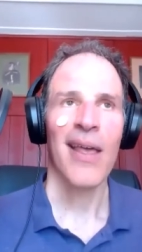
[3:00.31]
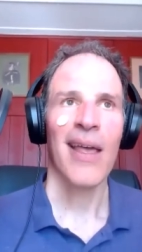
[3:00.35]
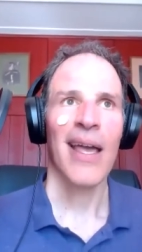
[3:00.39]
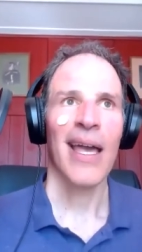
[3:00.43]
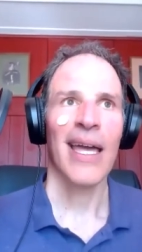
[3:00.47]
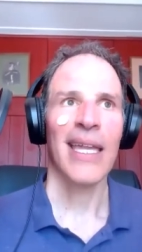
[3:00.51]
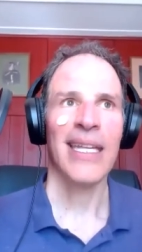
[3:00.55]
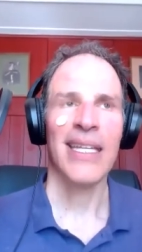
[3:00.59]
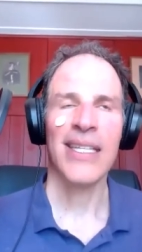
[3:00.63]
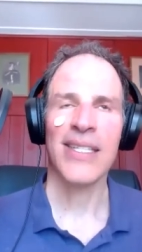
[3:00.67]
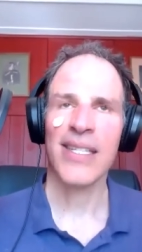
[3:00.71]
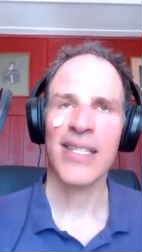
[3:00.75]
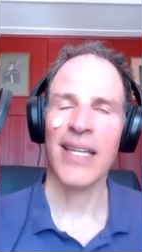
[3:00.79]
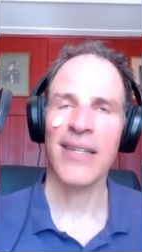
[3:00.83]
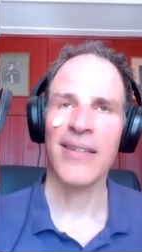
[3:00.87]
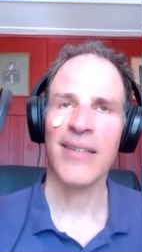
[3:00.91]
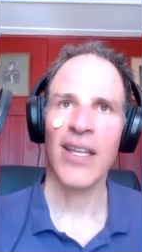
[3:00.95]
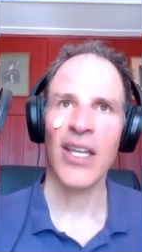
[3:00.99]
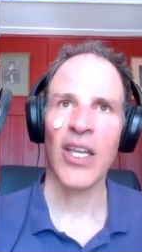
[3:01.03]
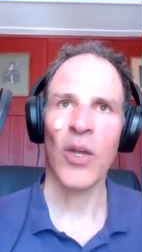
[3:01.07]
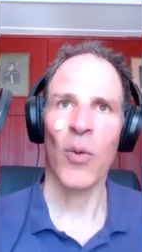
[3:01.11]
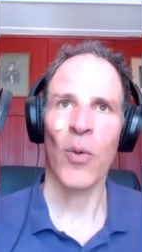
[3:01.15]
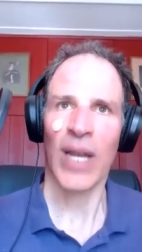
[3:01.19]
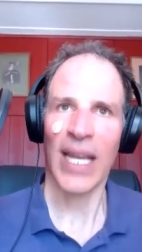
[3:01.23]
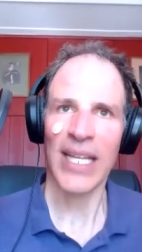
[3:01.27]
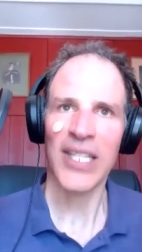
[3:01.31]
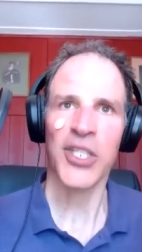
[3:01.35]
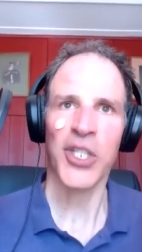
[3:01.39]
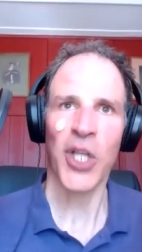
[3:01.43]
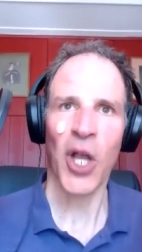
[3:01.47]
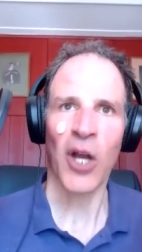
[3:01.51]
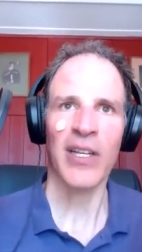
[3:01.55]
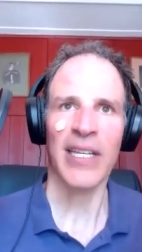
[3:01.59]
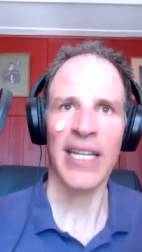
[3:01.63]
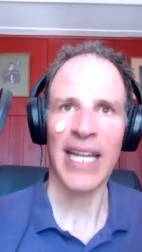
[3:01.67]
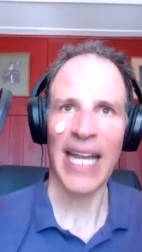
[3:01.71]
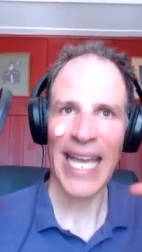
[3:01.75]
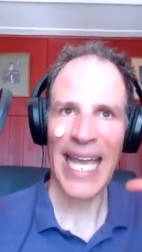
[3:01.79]
And he said, When I
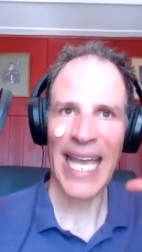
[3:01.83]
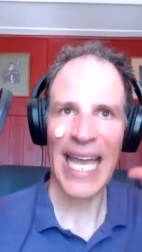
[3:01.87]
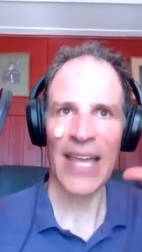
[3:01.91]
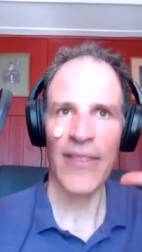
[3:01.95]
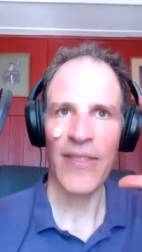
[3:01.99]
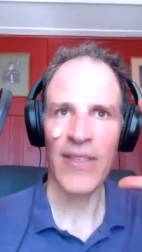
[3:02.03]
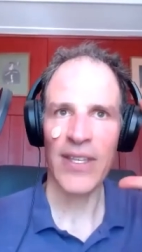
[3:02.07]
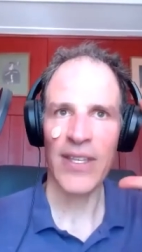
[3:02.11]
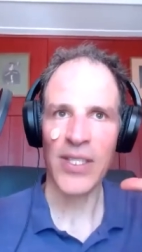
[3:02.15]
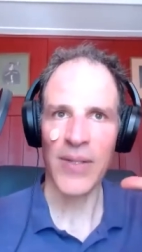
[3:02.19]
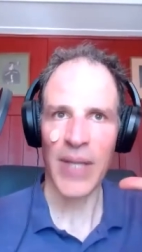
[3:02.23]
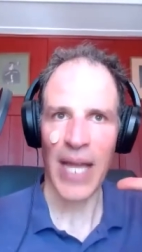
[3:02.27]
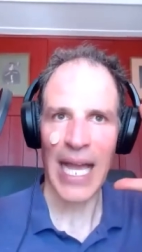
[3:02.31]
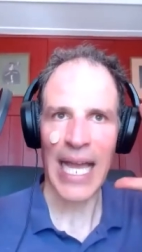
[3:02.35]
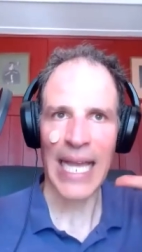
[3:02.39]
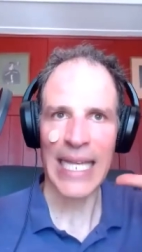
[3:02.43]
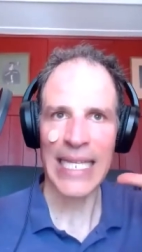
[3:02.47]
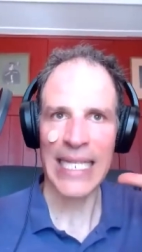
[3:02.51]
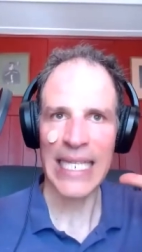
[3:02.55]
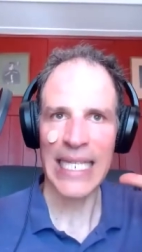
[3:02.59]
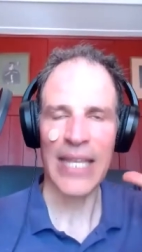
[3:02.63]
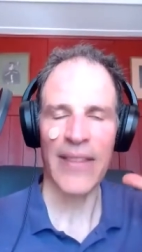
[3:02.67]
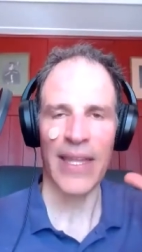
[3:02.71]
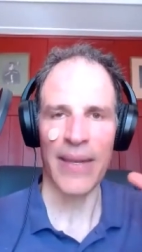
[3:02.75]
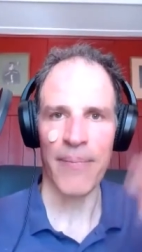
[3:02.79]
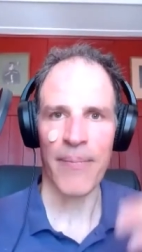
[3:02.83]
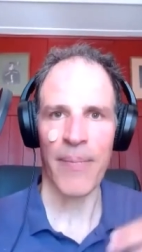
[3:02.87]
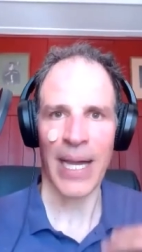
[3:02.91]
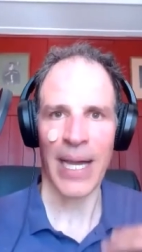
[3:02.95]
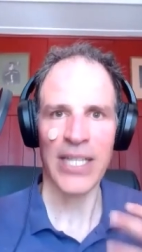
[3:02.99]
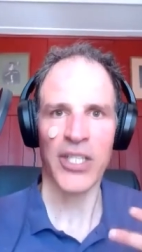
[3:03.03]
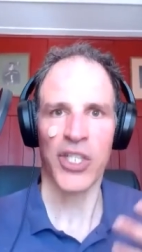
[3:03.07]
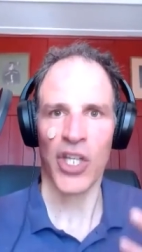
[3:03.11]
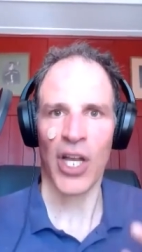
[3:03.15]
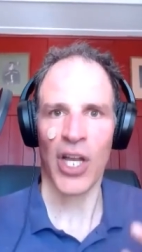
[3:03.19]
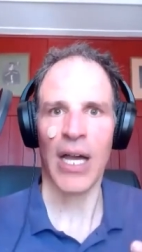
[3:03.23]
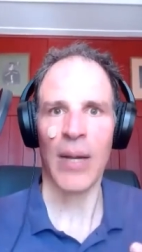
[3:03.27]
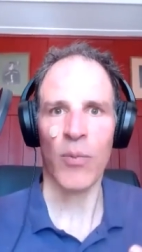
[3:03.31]
started, I had this idea that my
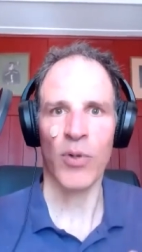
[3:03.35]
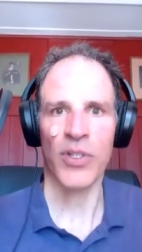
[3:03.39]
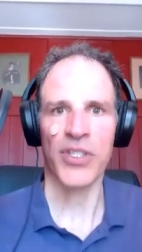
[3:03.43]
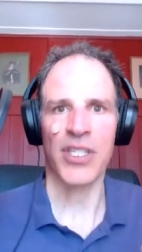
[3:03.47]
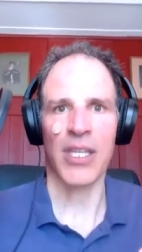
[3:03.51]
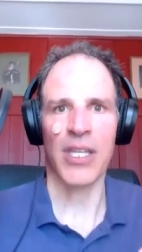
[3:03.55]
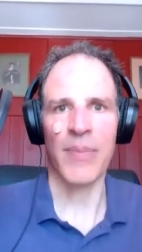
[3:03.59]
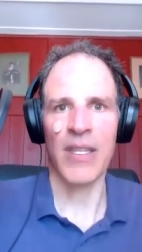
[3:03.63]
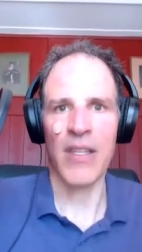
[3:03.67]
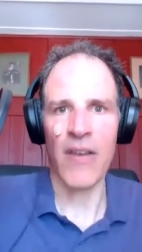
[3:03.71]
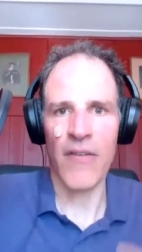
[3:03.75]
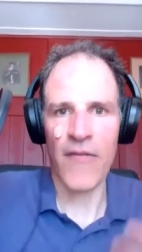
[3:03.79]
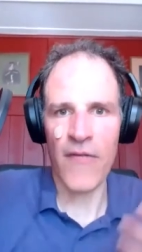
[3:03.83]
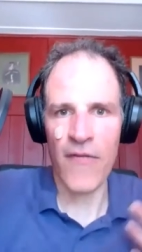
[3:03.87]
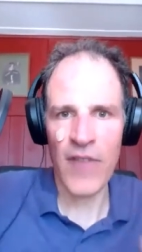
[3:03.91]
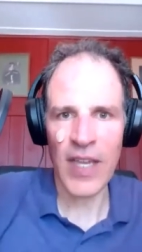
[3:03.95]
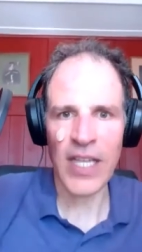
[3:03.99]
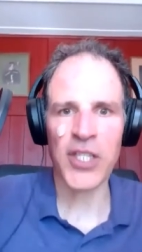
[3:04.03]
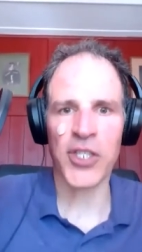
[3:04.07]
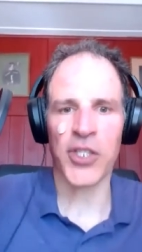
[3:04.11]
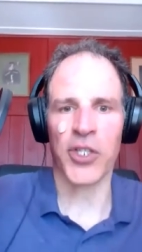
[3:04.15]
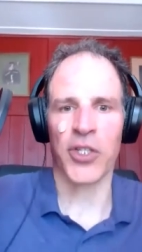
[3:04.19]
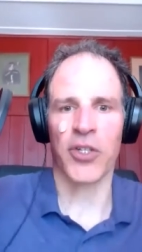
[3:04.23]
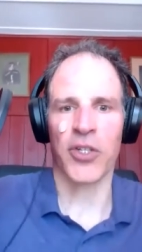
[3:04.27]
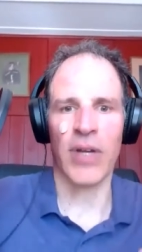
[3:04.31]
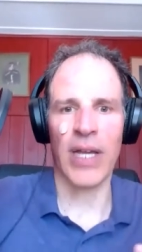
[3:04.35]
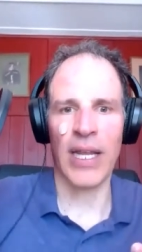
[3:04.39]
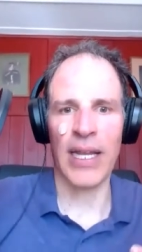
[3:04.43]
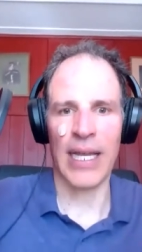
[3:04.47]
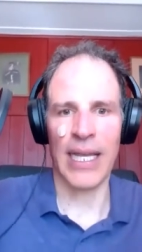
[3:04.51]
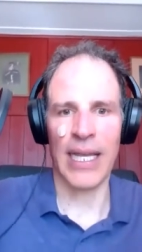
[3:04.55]
job was to be the fixer, right? I